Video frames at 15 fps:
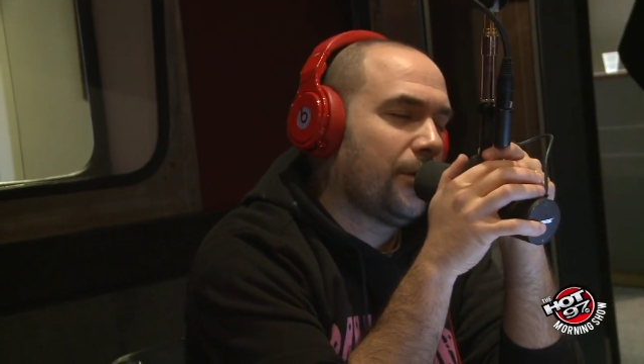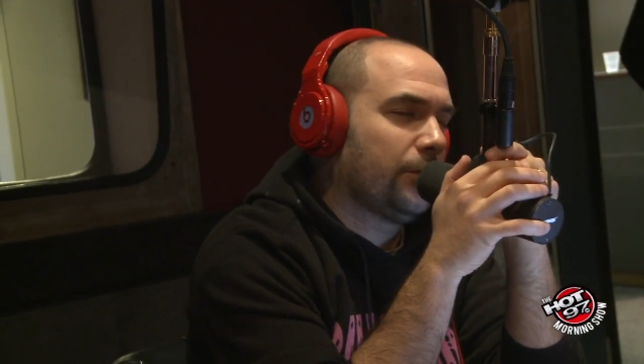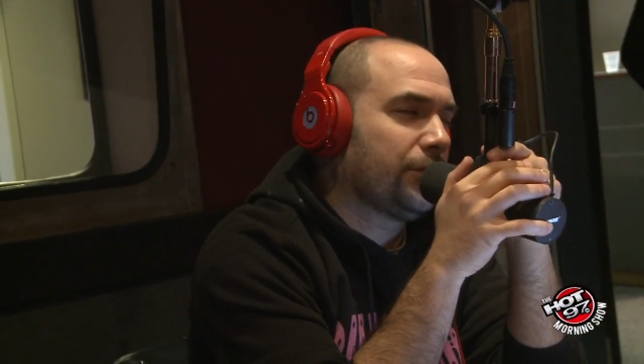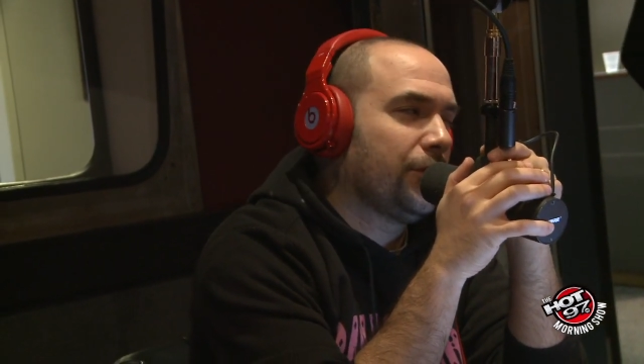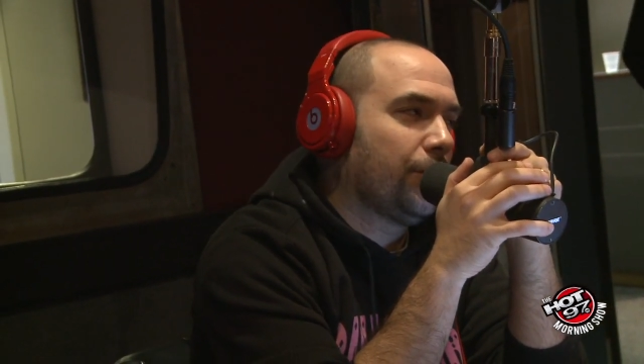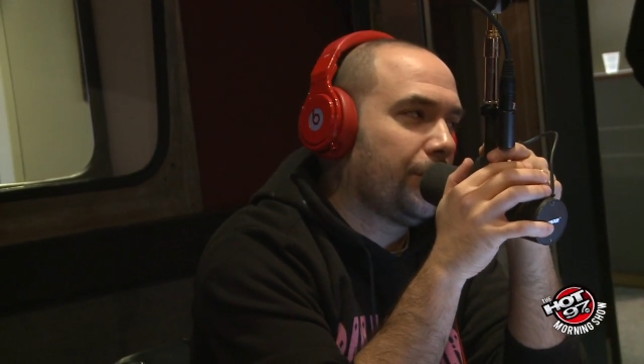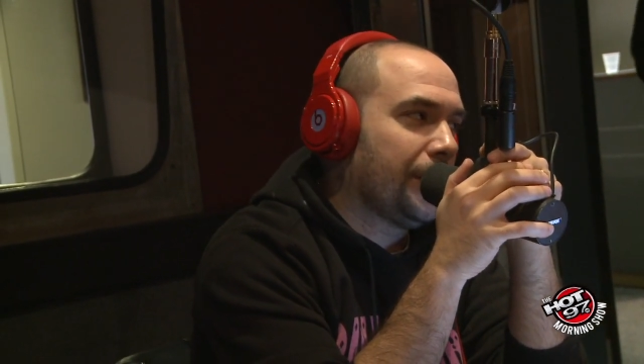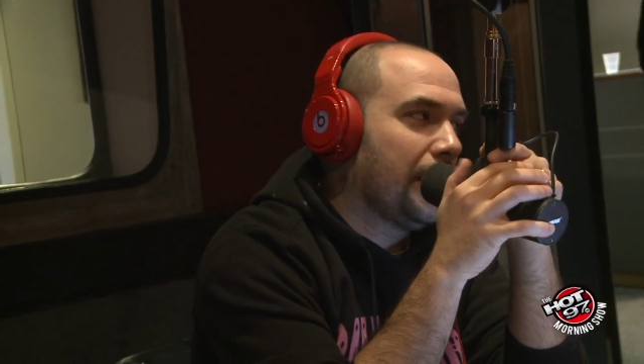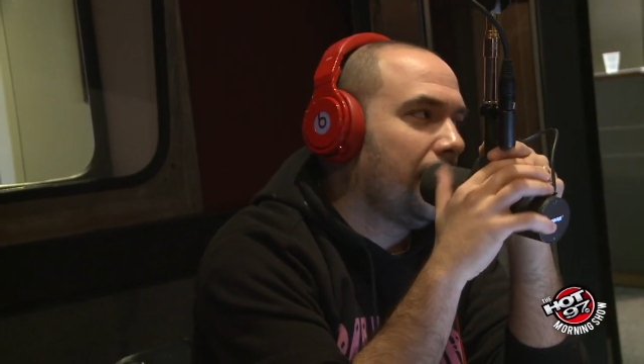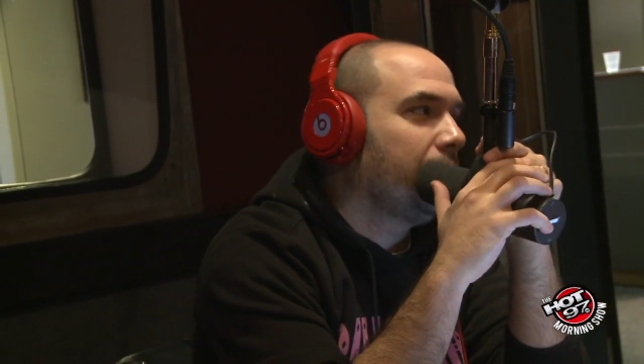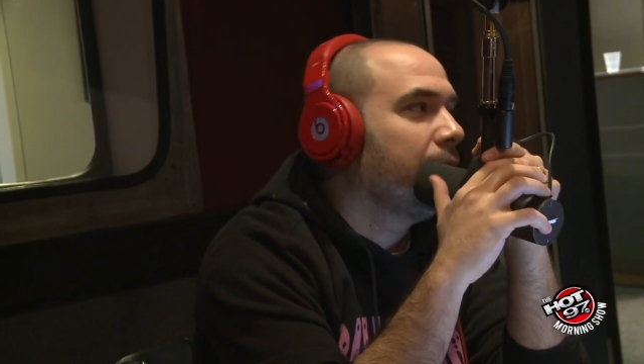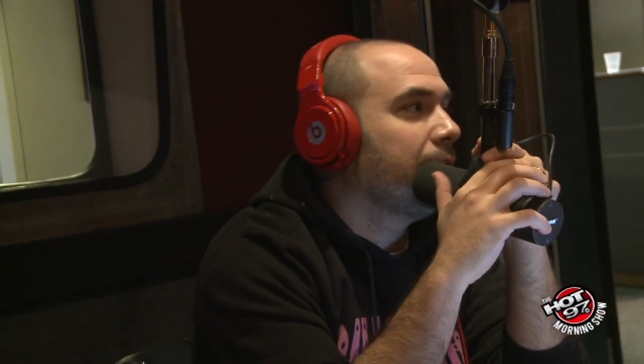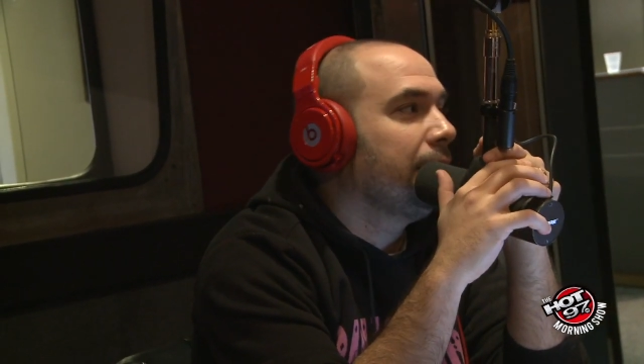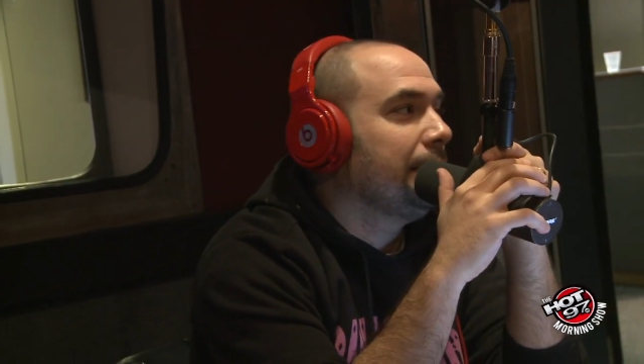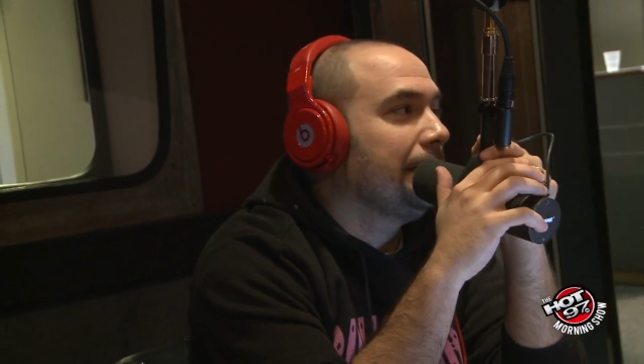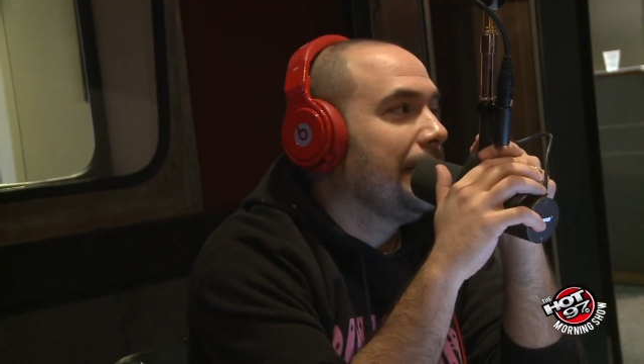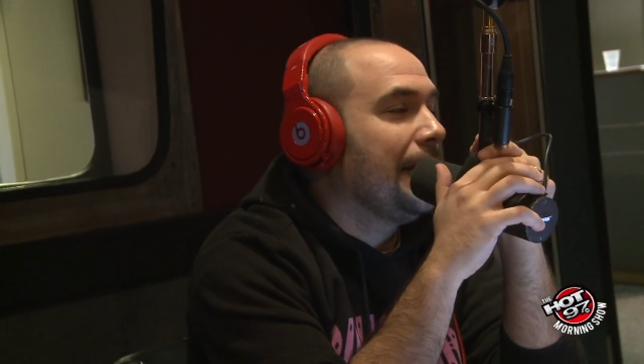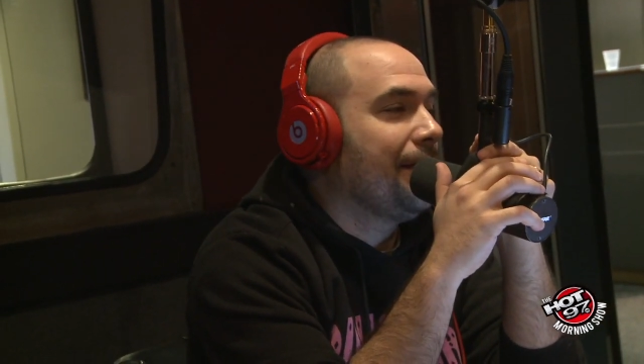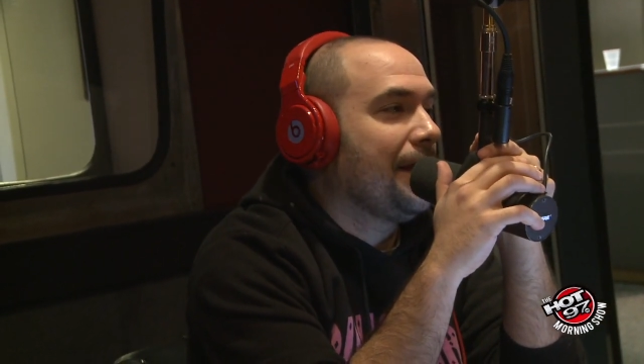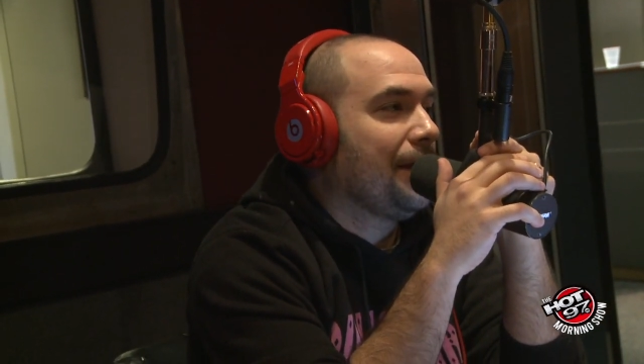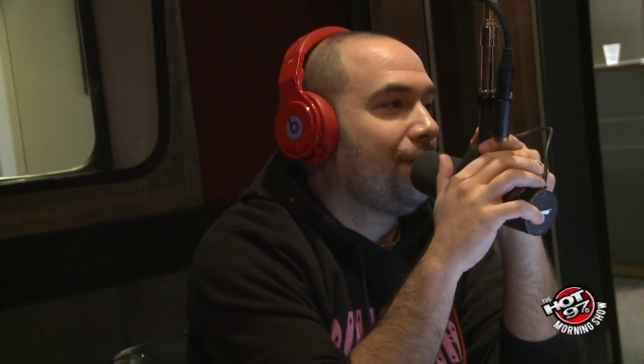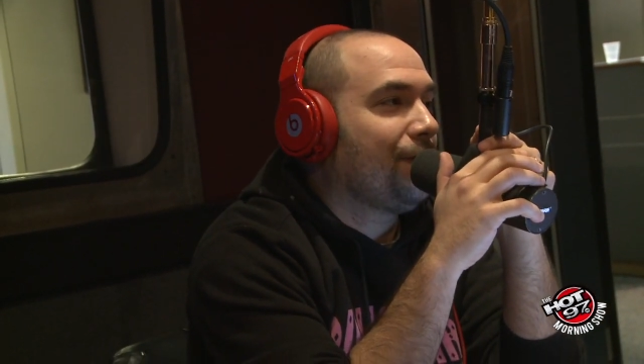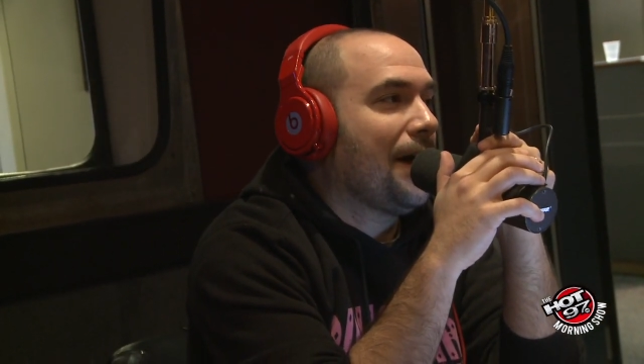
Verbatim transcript: There was no gun. And then he